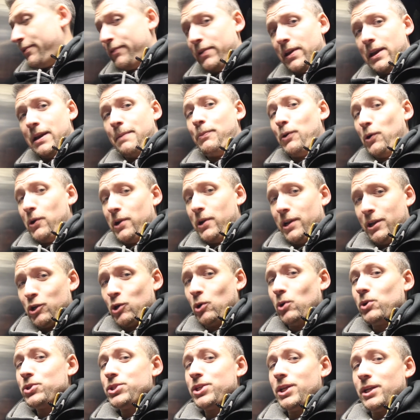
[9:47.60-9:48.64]
If at any point,
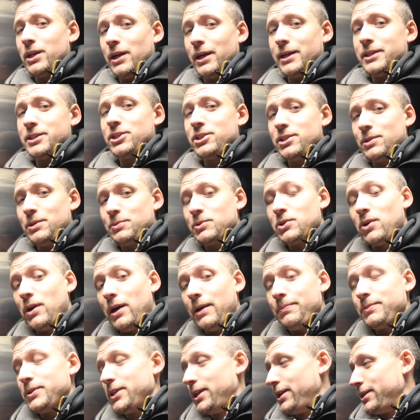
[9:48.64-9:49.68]
of course, you'd like to
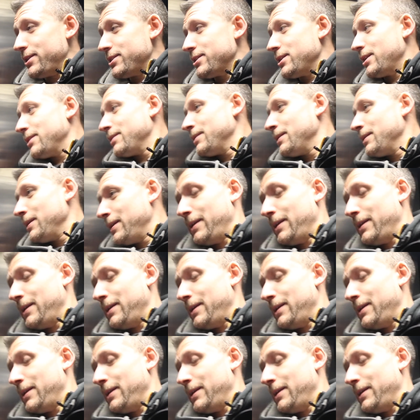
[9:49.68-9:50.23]
subscribe to this